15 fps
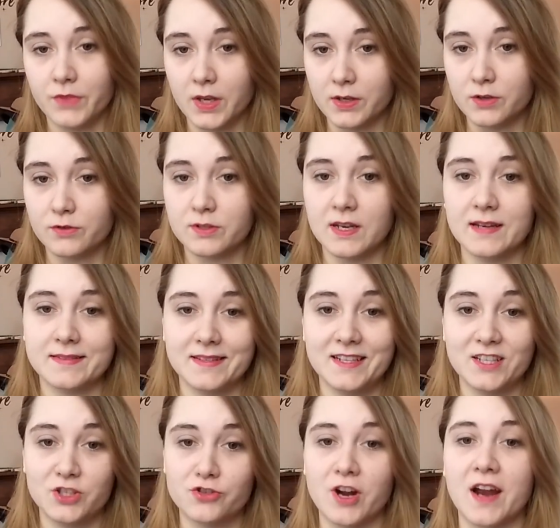they use it as a
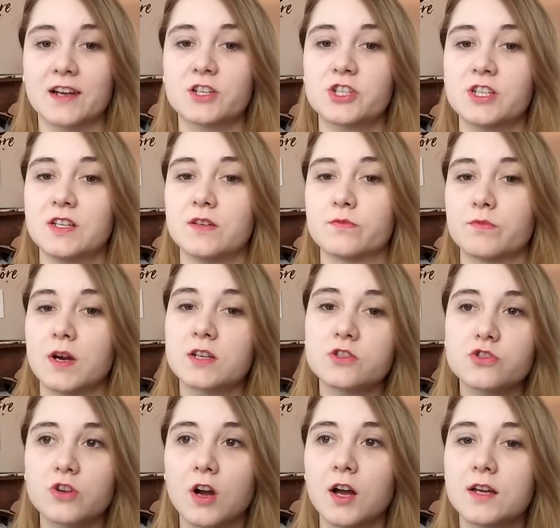distraction in
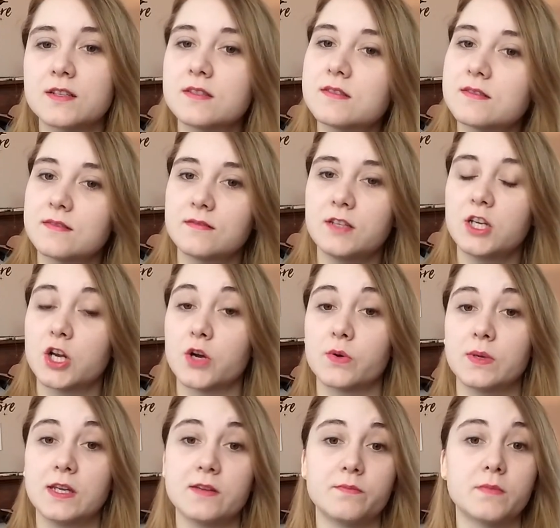restaurants,
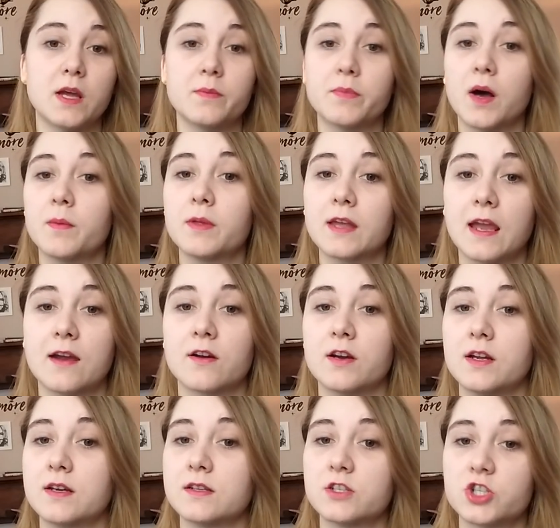in public
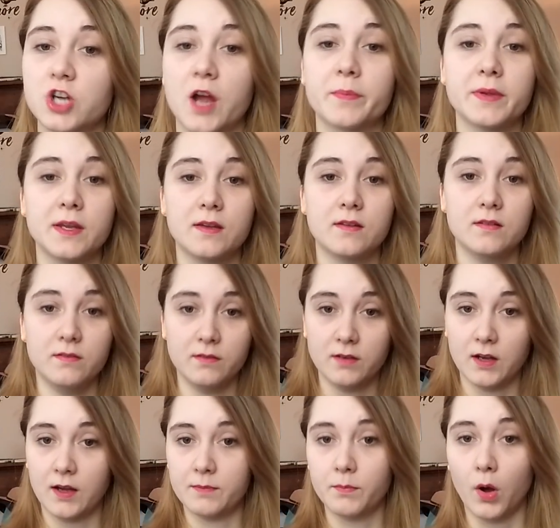areas, shopping
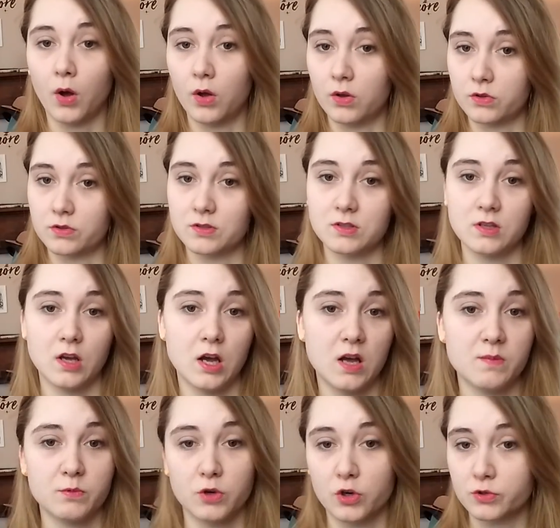malls,
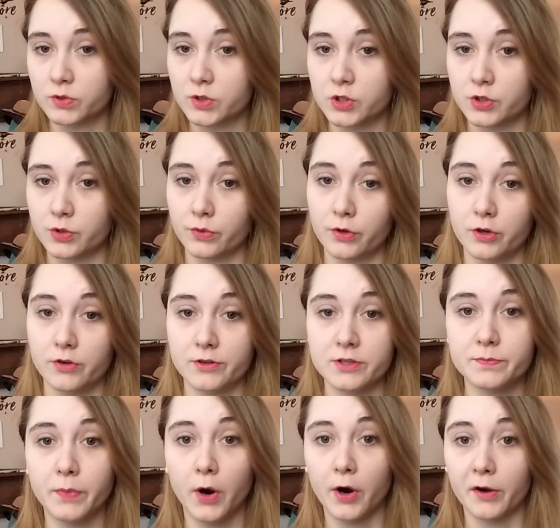grocery
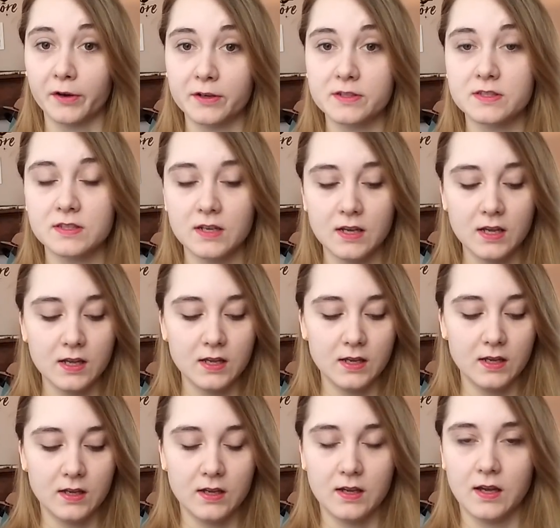stores, parks.
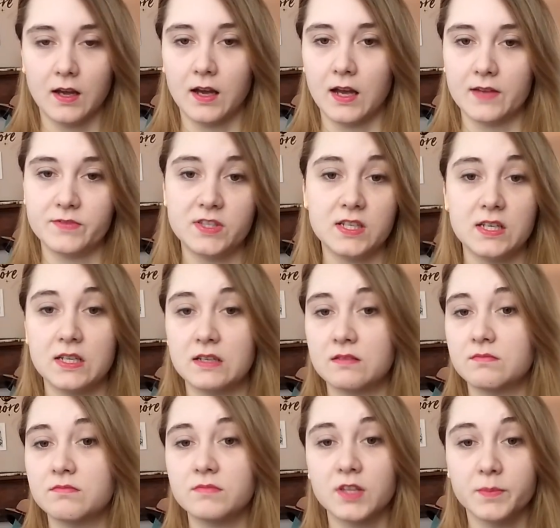I've
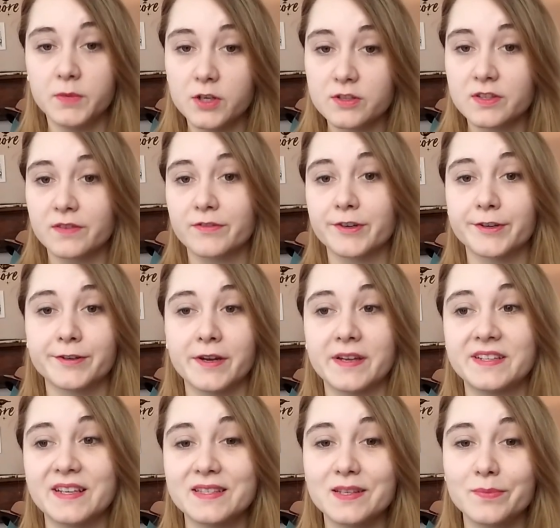seen them use it for
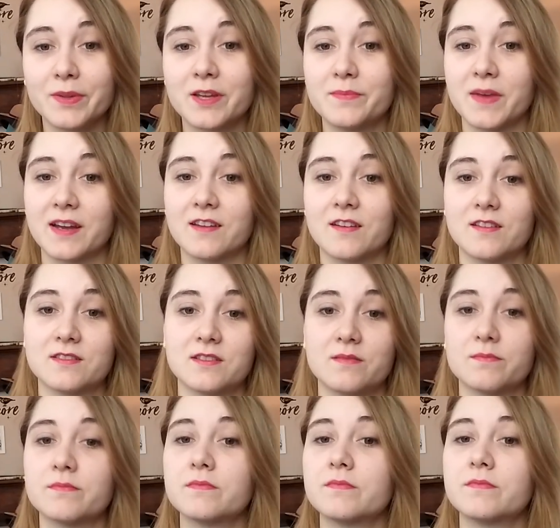a discipline
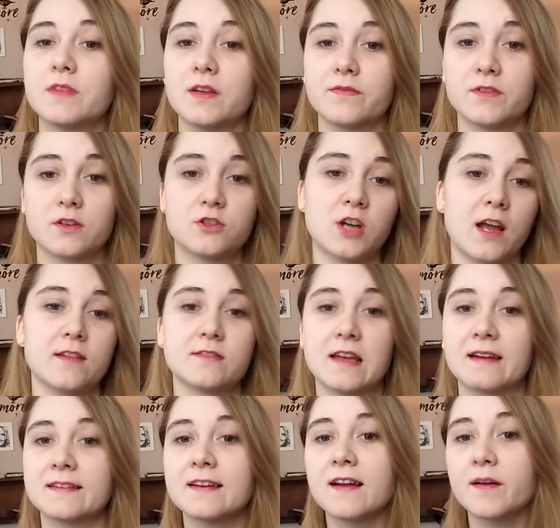mechanism. If their child's
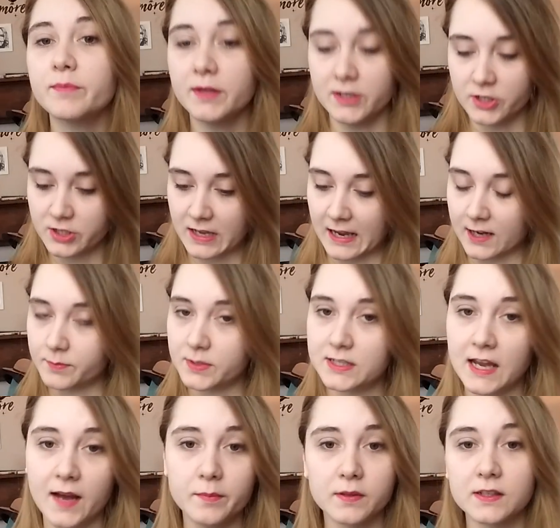acting up, they just hand them a
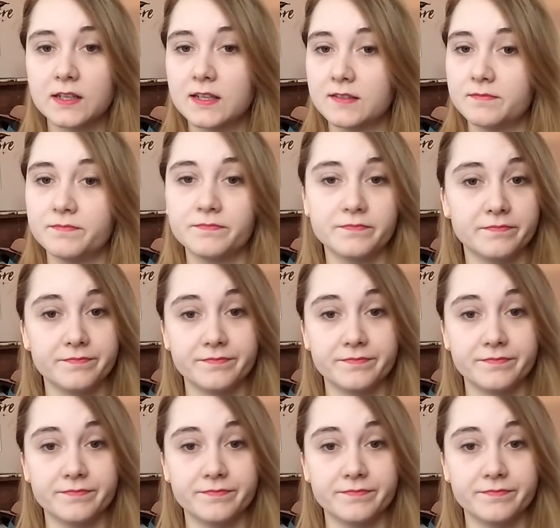tablet and